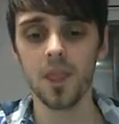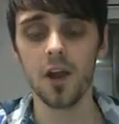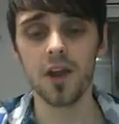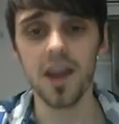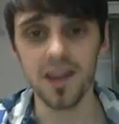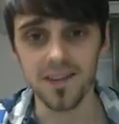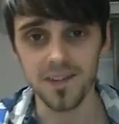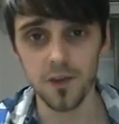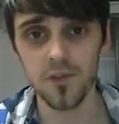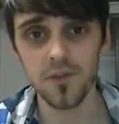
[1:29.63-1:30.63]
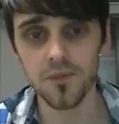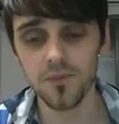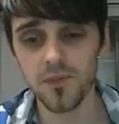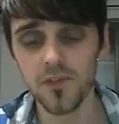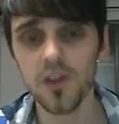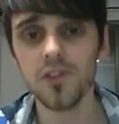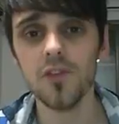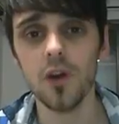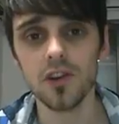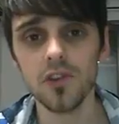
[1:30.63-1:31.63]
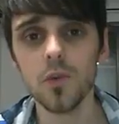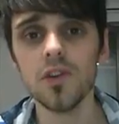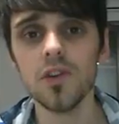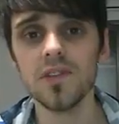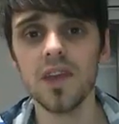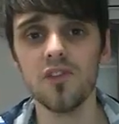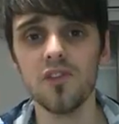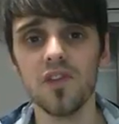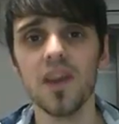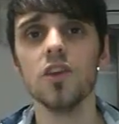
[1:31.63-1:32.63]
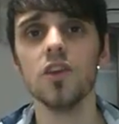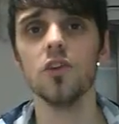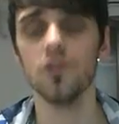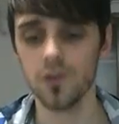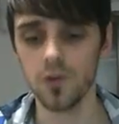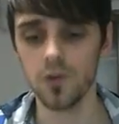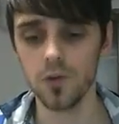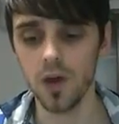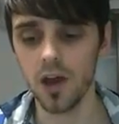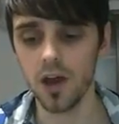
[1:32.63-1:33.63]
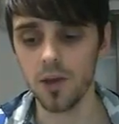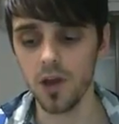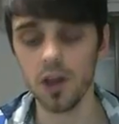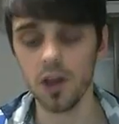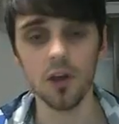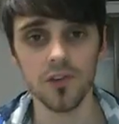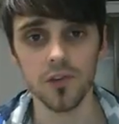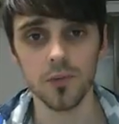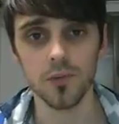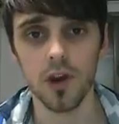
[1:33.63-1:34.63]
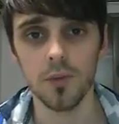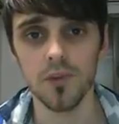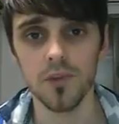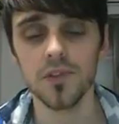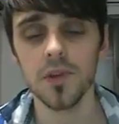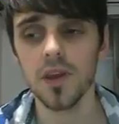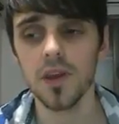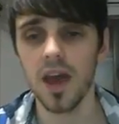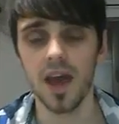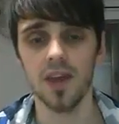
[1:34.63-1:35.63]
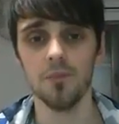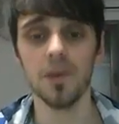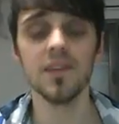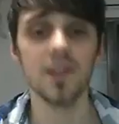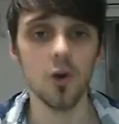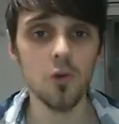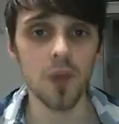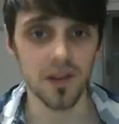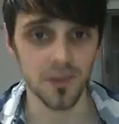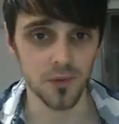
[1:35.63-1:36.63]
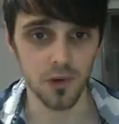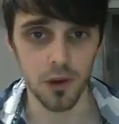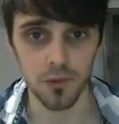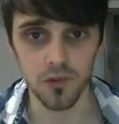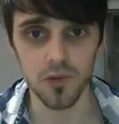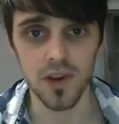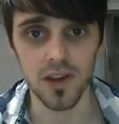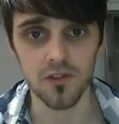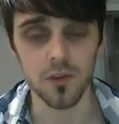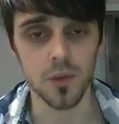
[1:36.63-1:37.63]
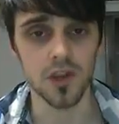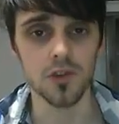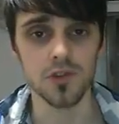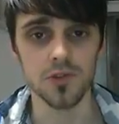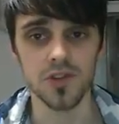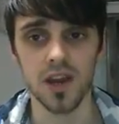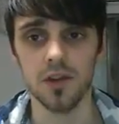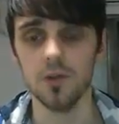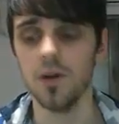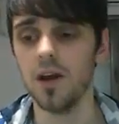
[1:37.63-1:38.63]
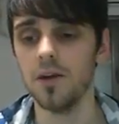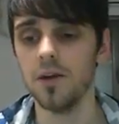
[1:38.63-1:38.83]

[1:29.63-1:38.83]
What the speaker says: Okay, so first of all, I just want to say thank you to a lot of the subscribers, and basically all my subscribers really, from my YouTube channel.